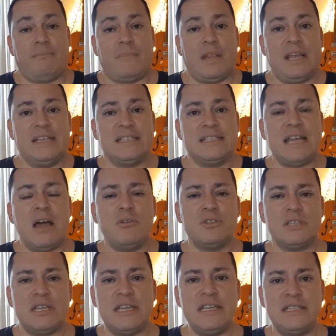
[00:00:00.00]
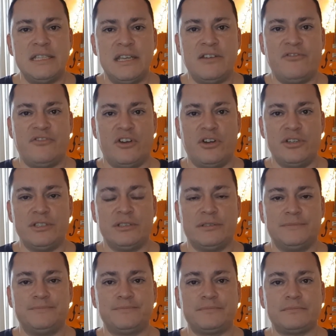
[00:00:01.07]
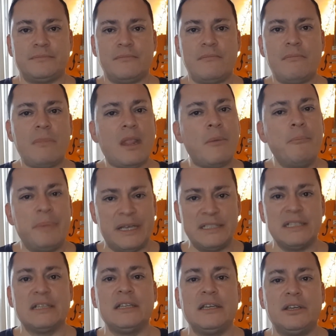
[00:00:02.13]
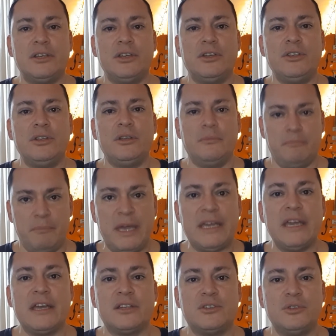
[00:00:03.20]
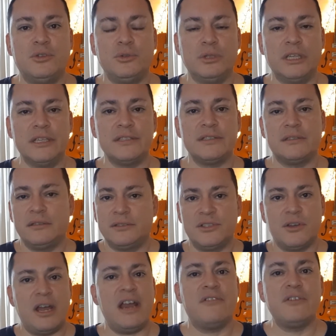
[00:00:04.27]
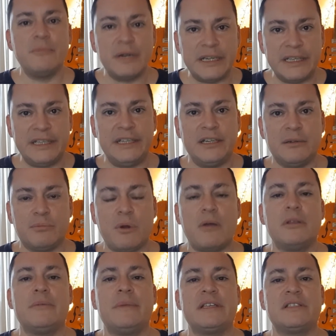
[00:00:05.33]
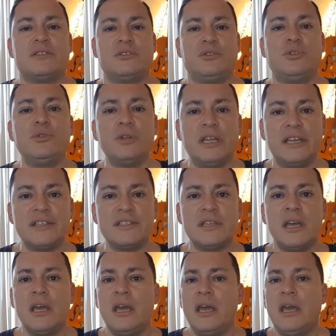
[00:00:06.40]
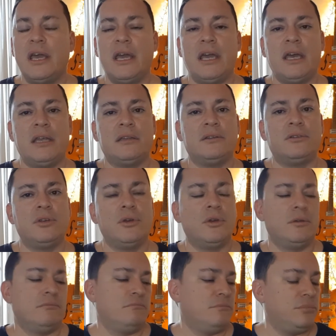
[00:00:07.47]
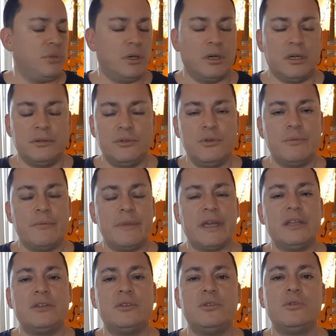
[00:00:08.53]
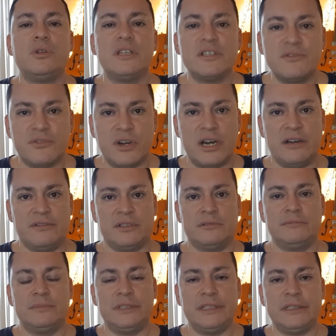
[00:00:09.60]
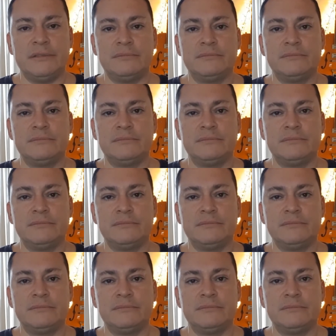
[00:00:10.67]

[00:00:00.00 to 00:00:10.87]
It sounds easy at first. Basically, making a to-do list. So everybody here probably makes a to-do list, and you've been making to-do lists forever. Yeah.